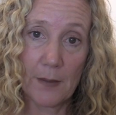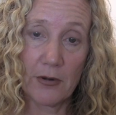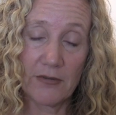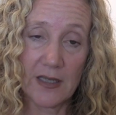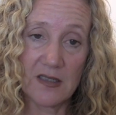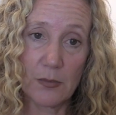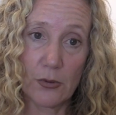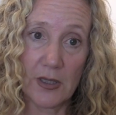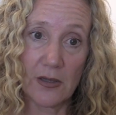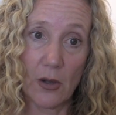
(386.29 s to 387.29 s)
provide
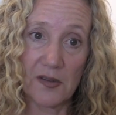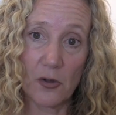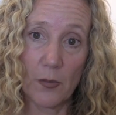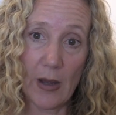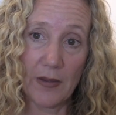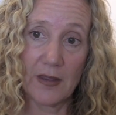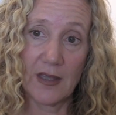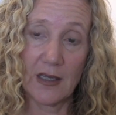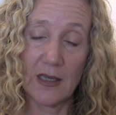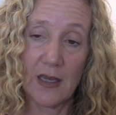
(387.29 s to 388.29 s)
support and also about
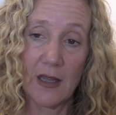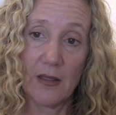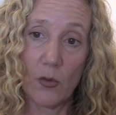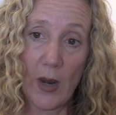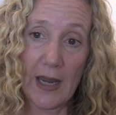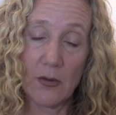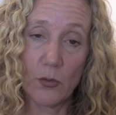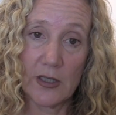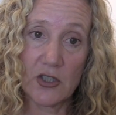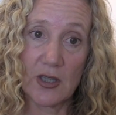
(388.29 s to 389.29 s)
the way in
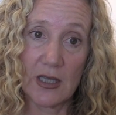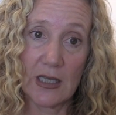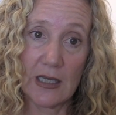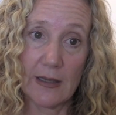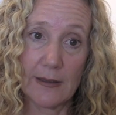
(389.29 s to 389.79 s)
which the